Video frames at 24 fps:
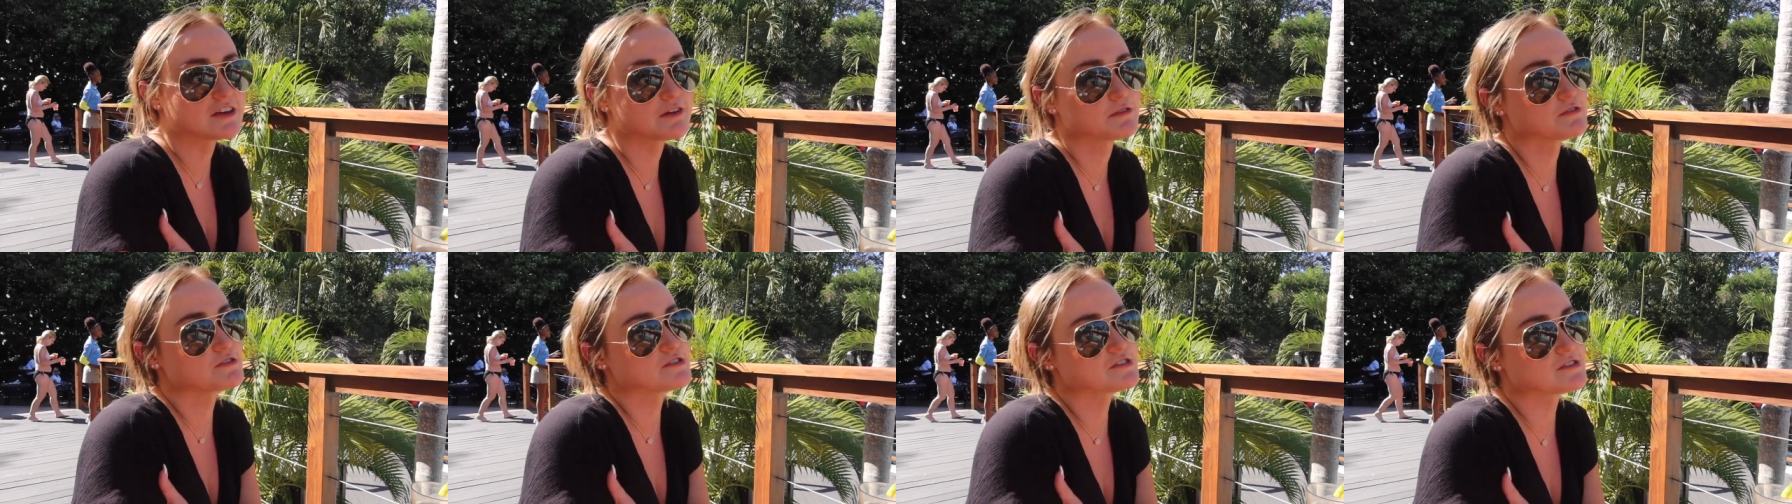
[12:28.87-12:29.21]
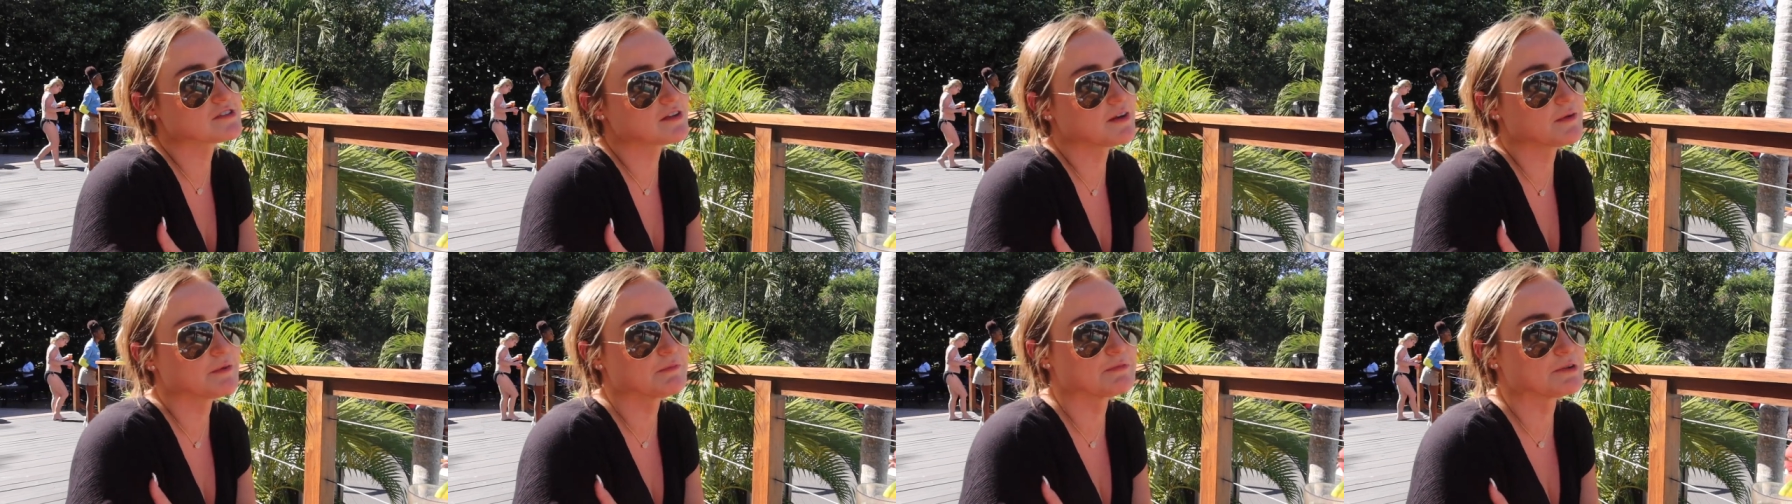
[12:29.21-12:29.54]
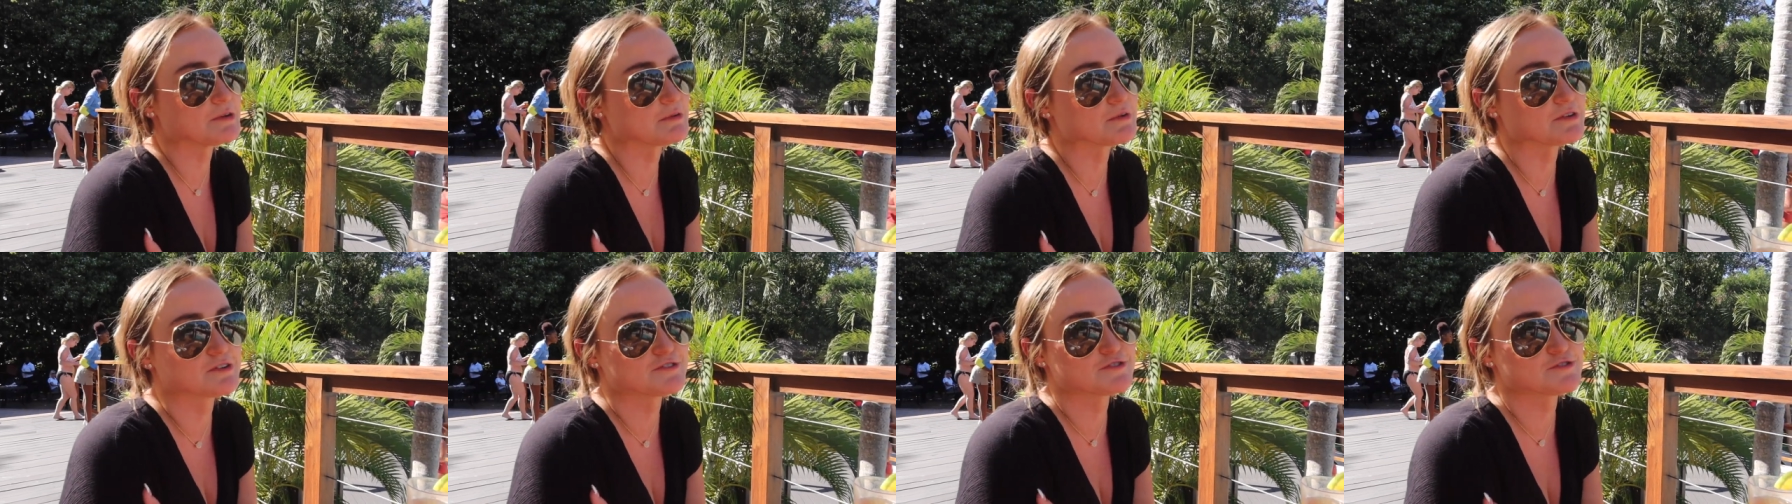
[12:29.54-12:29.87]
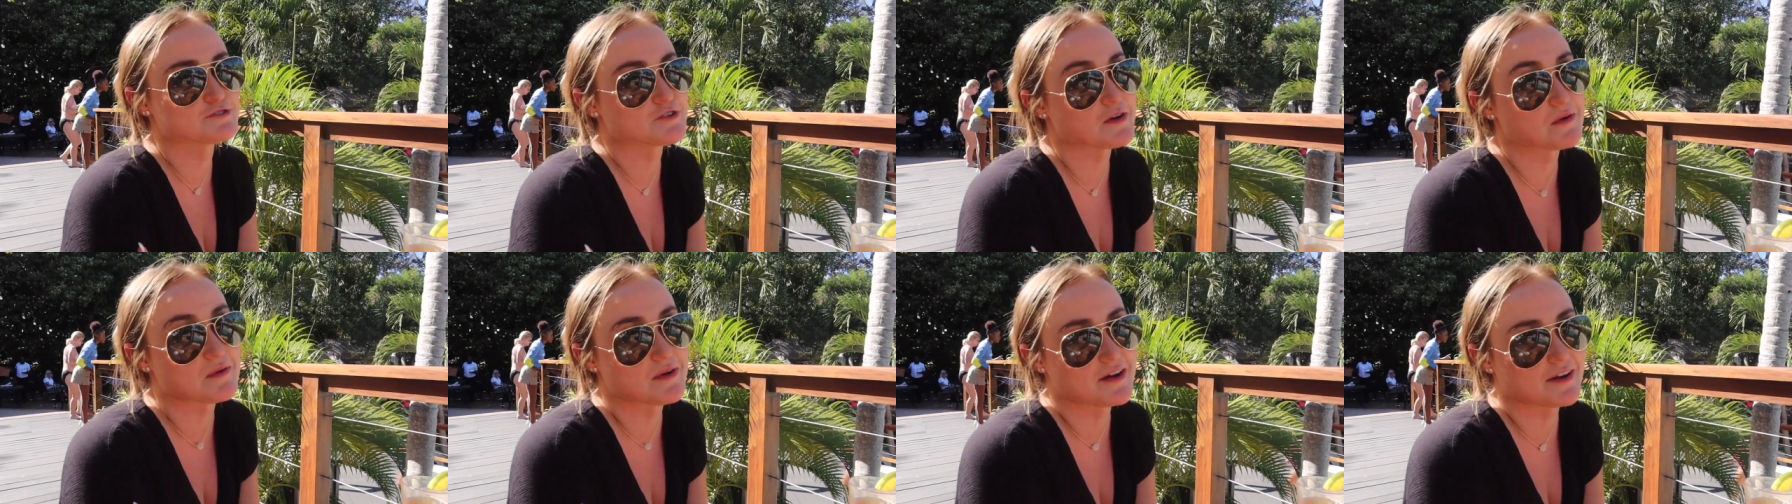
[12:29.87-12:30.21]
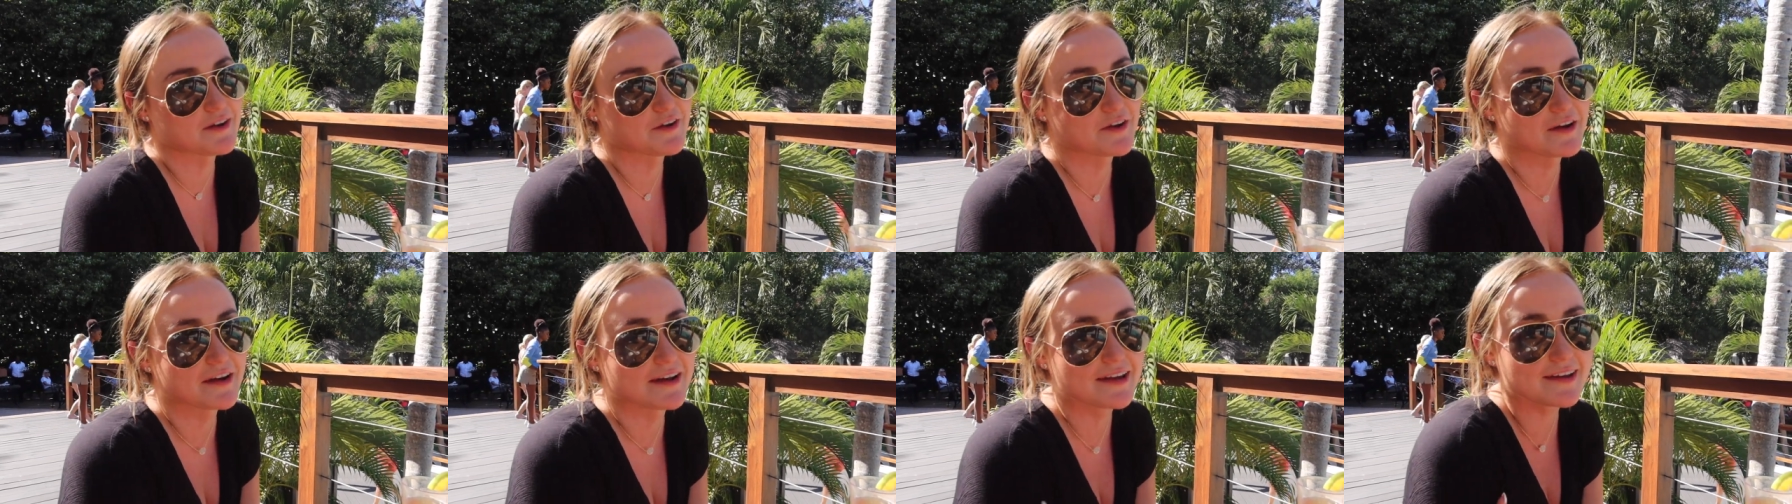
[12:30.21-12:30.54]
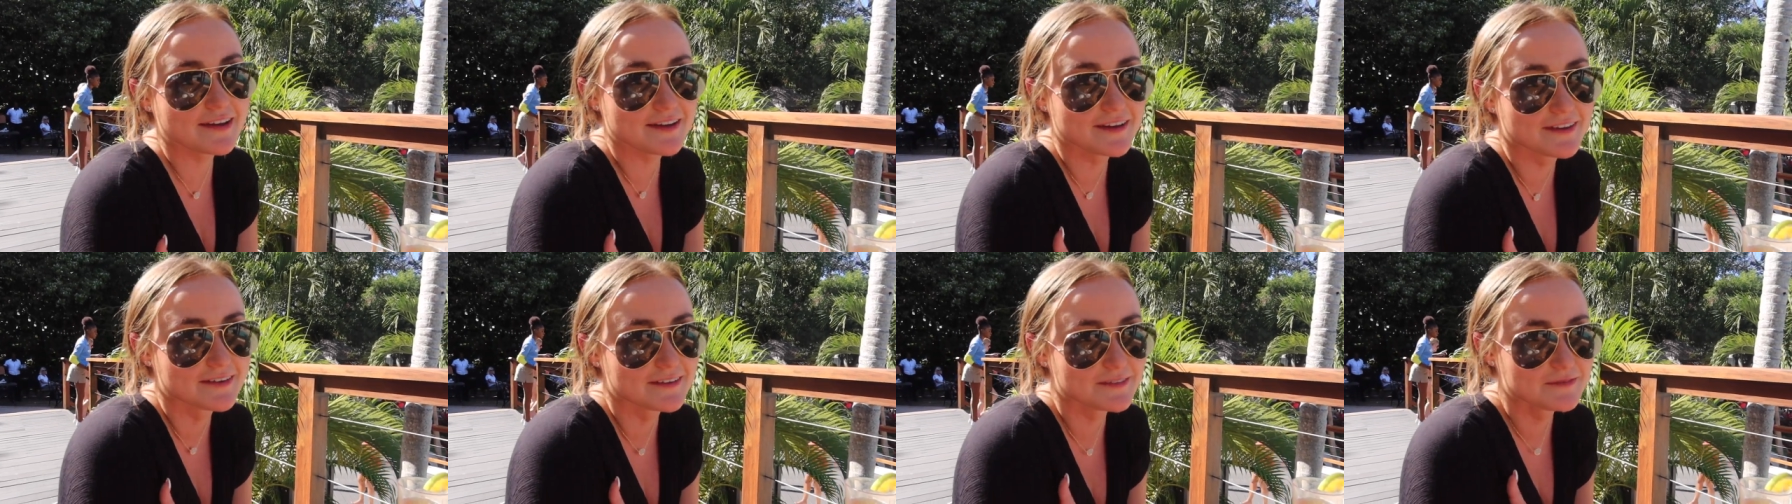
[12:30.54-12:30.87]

Consensus? We were so hungry.